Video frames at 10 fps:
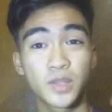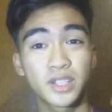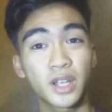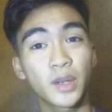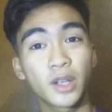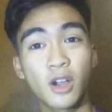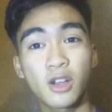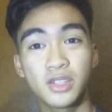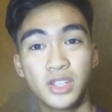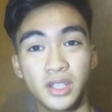was carrying
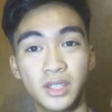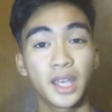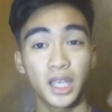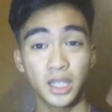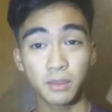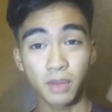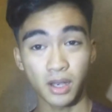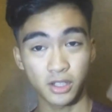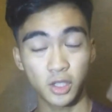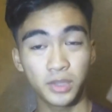oxygen in a
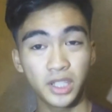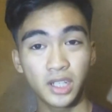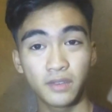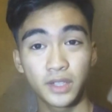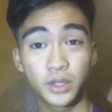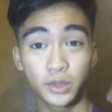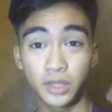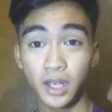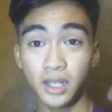box to be delivered to the